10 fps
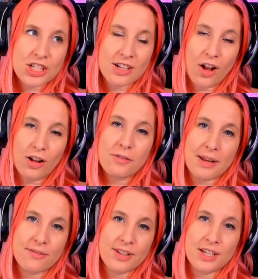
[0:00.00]
in all of
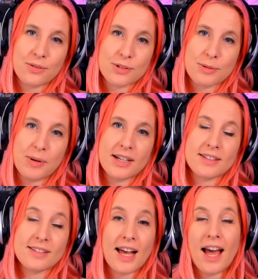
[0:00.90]
my videos,
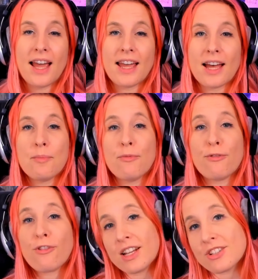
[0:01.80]
but I am
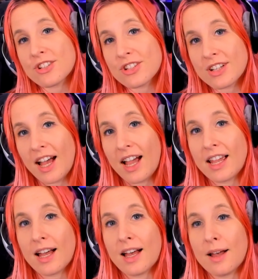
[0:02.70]
French. I
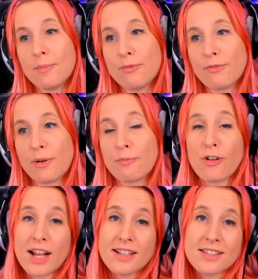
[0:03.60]
am from
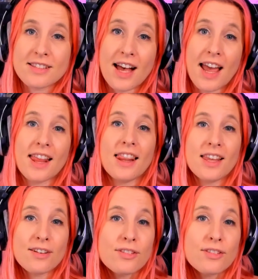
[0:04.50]
France, I live